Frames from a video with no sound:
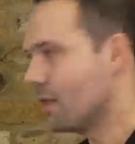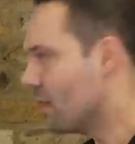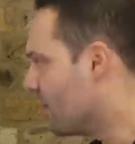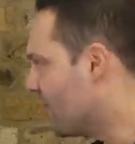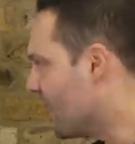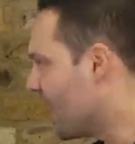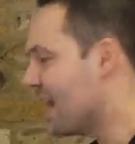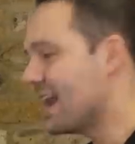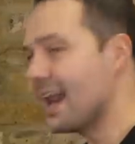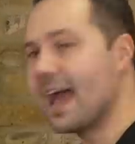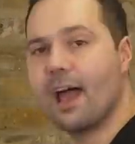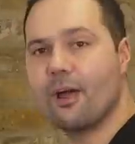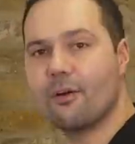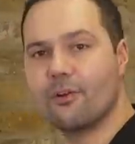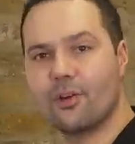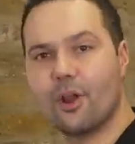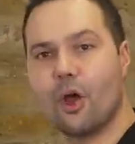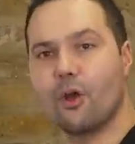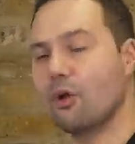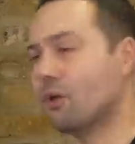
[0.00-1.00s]
They're now
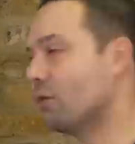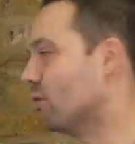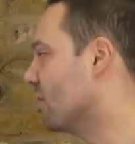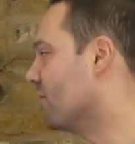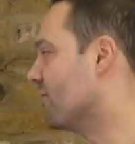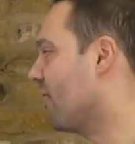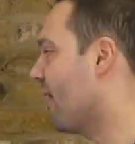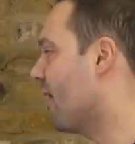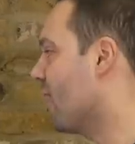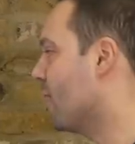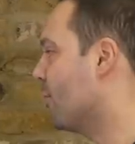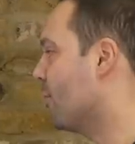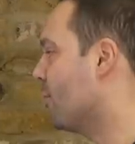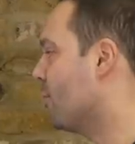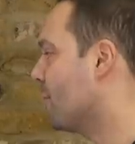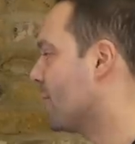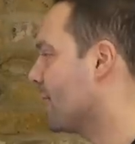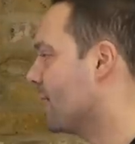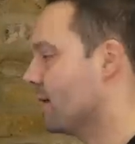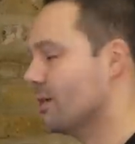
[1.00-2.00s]
no longer a
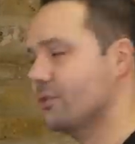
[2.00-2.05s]
variable.